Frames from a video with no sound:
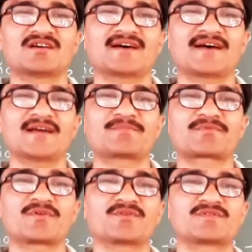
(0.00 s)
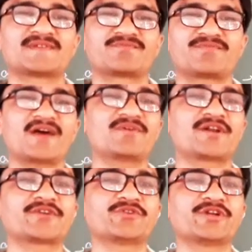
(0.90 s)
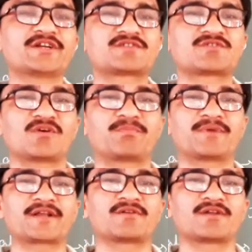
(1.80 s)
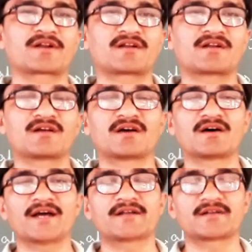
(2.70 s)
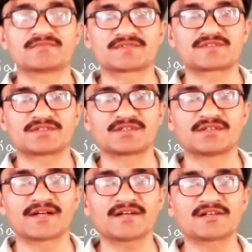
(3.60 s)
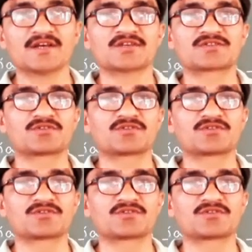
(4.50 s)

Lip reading: I produce the 500 units of particular items, right?